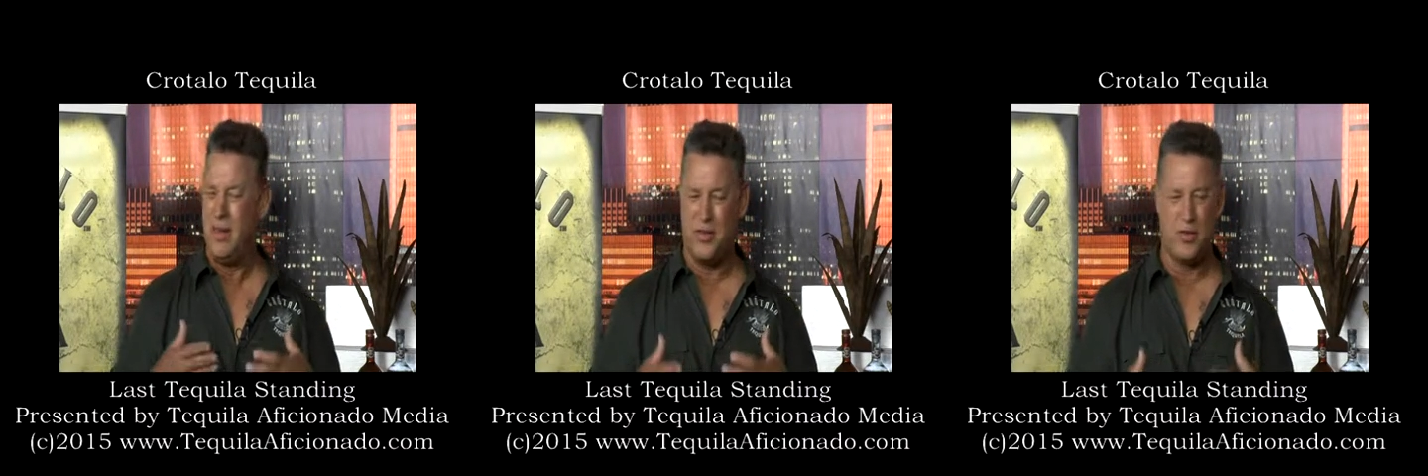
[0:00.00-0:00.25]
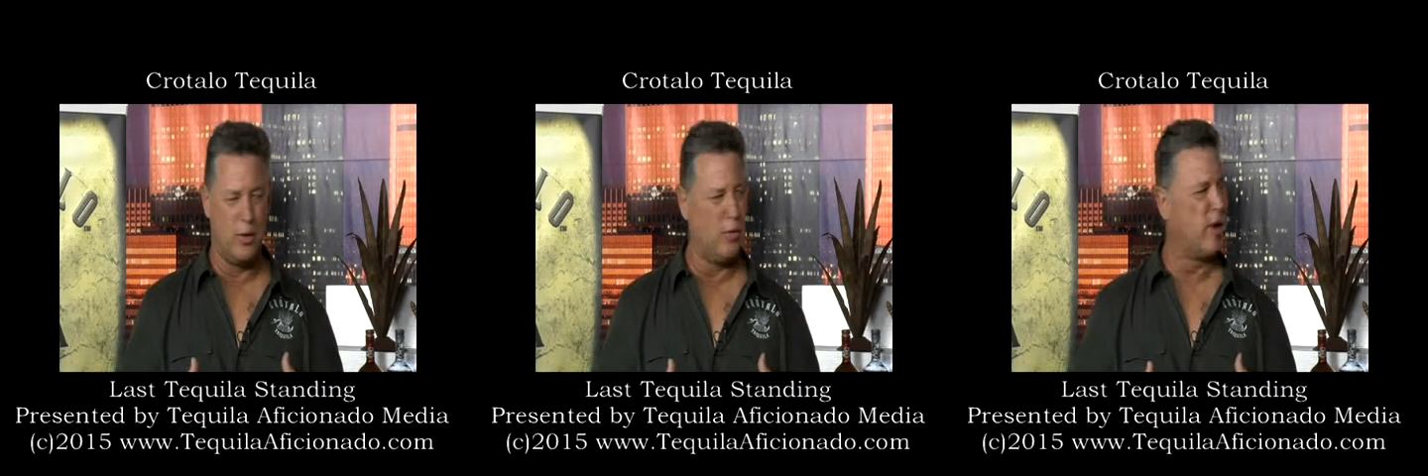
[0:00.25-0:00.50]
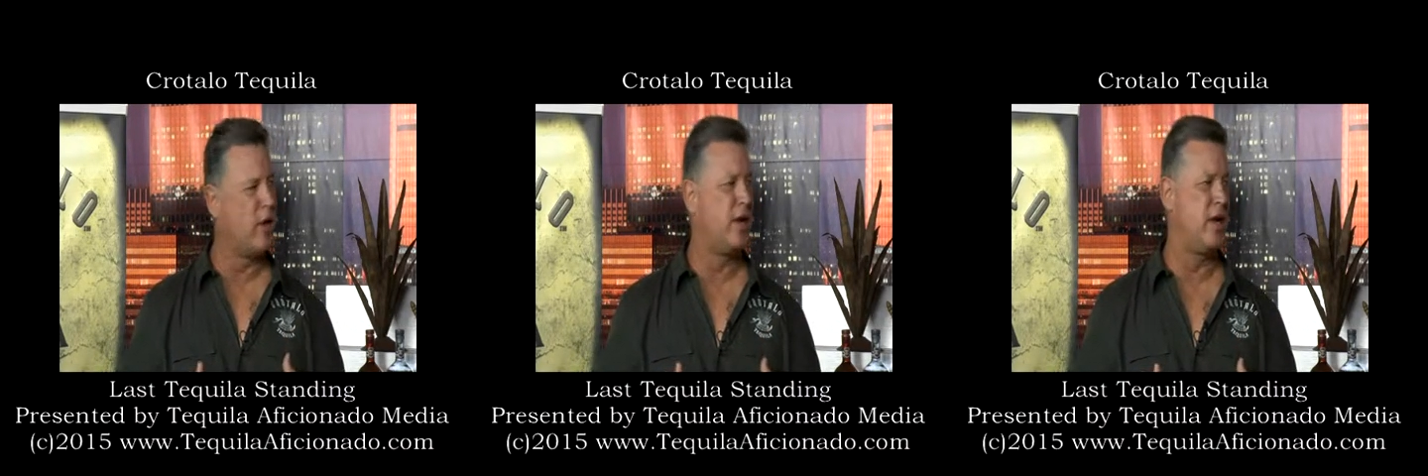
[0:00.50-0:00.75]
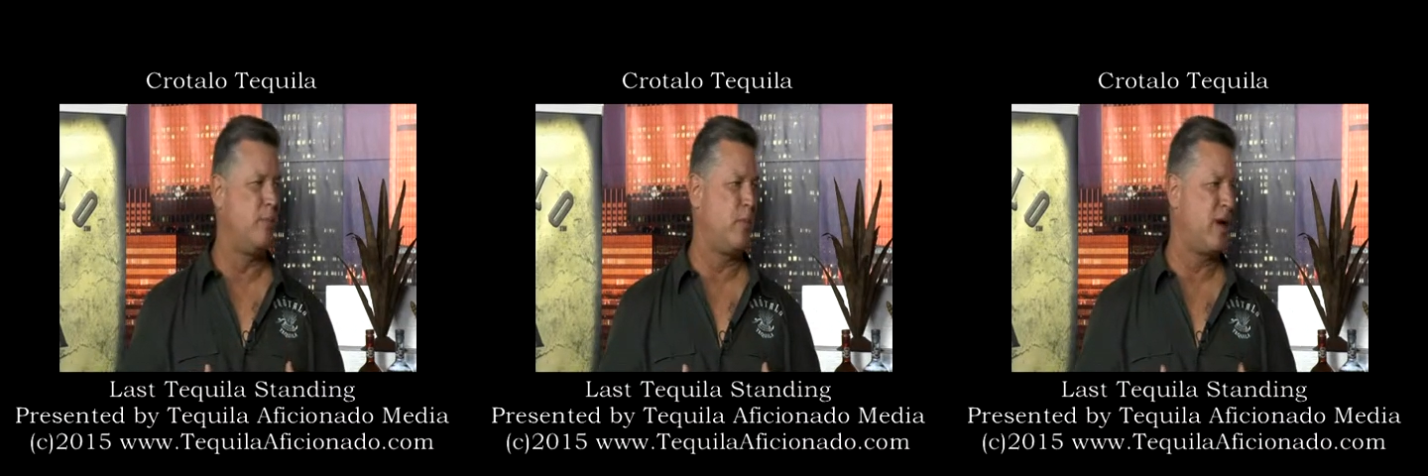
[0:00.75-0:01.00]
Slower
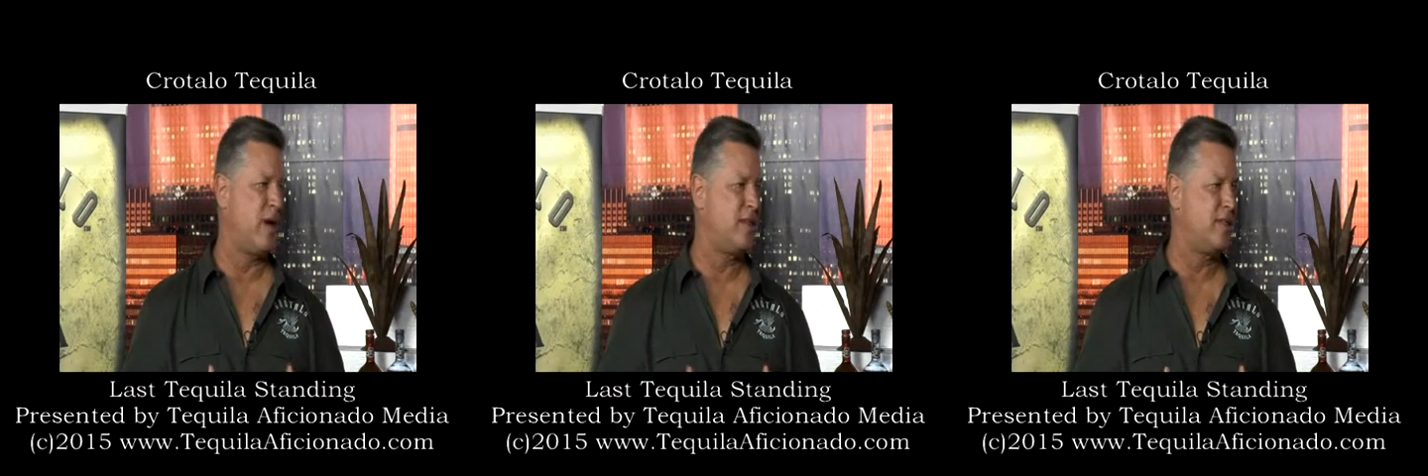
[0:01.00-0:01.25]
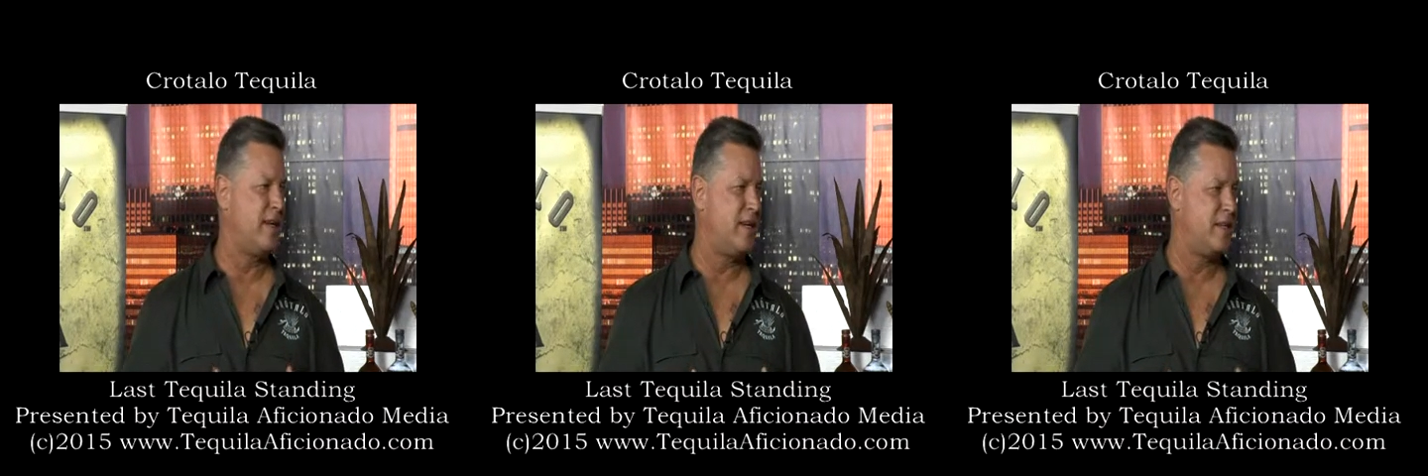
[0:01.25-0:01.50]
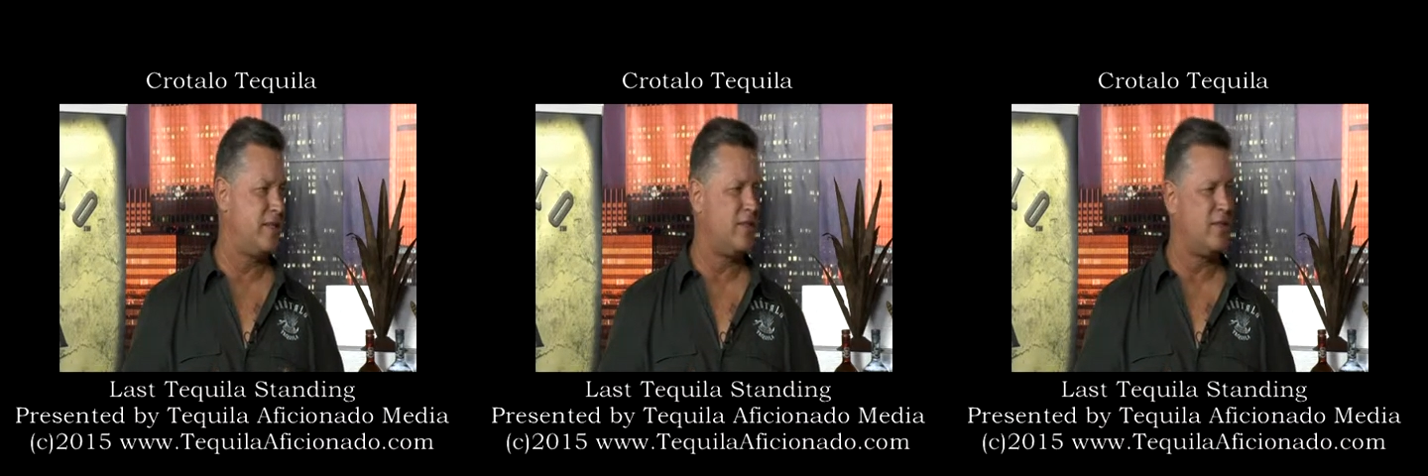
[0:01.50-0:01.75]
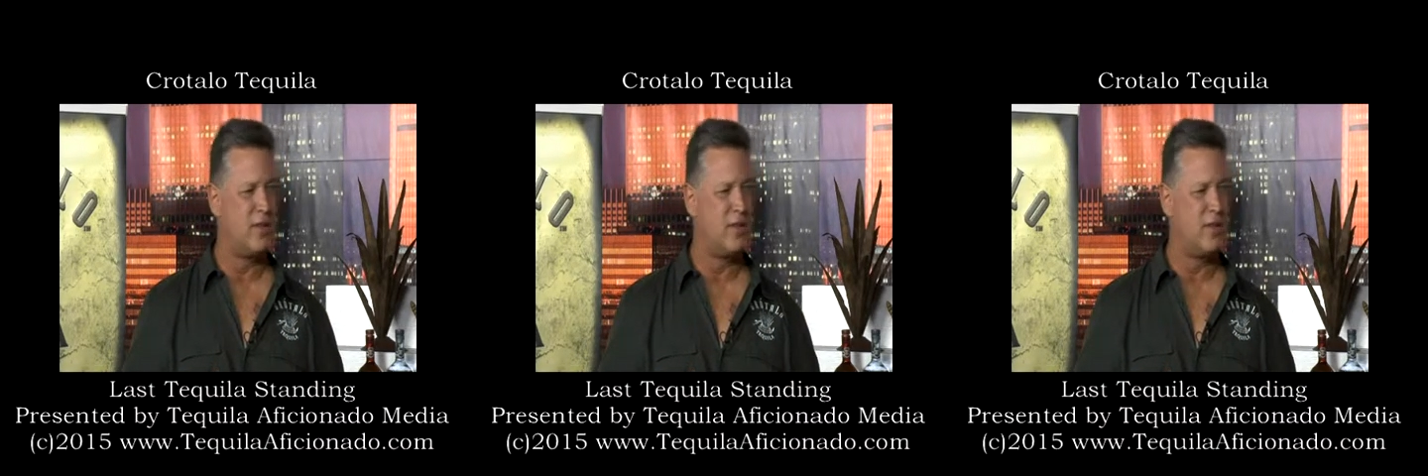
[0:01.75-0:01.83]
cooking process,